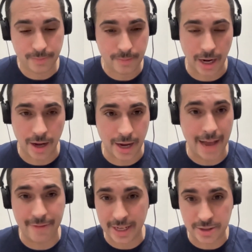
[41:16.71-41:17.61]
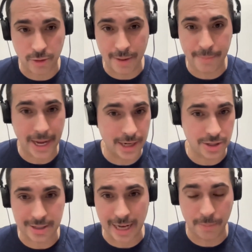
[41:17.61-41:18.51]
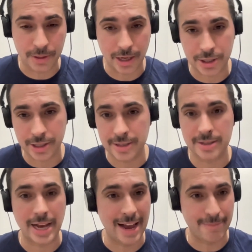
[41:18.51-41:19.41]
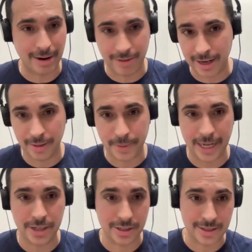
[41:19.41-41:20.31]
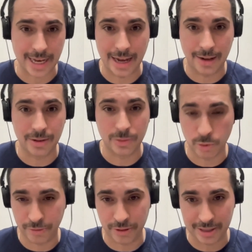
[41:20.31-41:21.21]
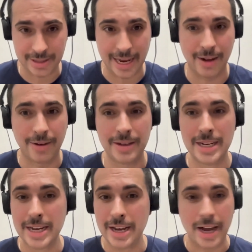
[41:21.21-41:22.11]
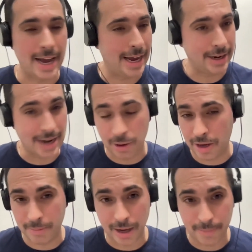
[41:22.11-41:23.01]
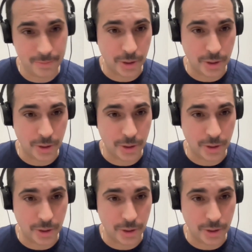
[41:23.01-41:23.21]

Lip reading: I have an Instagram page, La Salle Productions. I have my regular page, La Salle, Wilfred La Salle, and I'll come up.